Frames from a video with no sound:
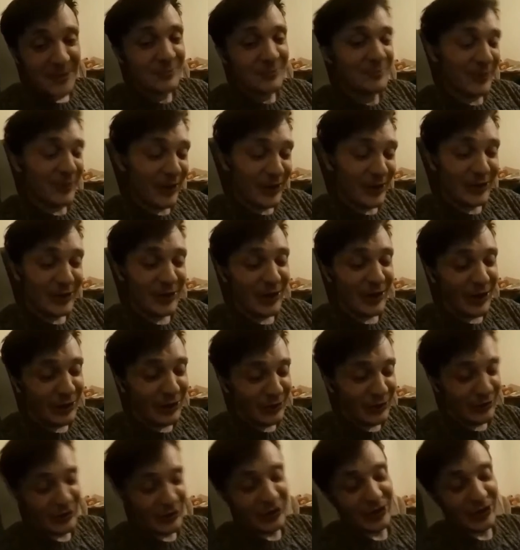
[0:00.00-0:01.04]
but
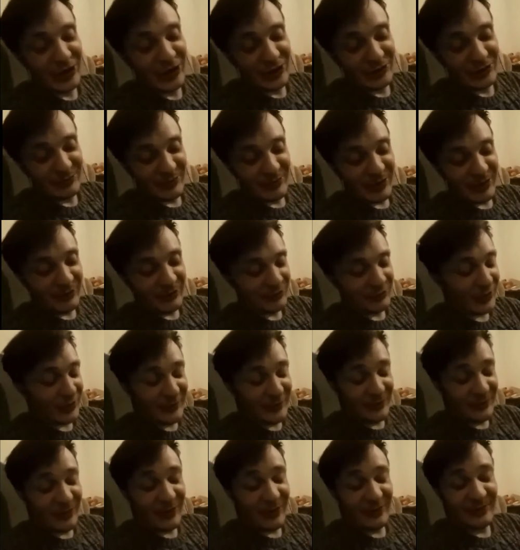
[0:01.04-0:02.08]
luckily,
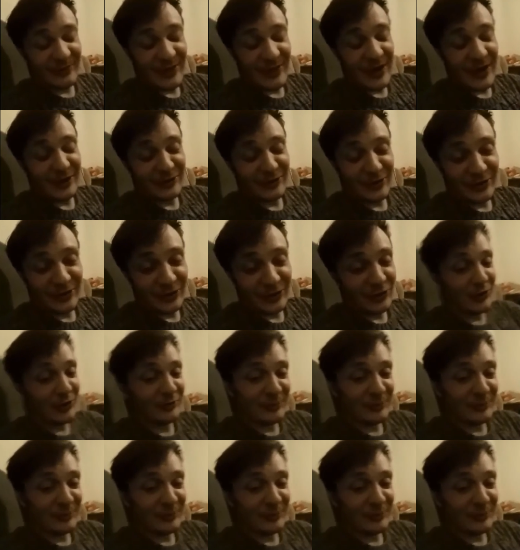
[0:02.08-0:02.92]
so far I found that the good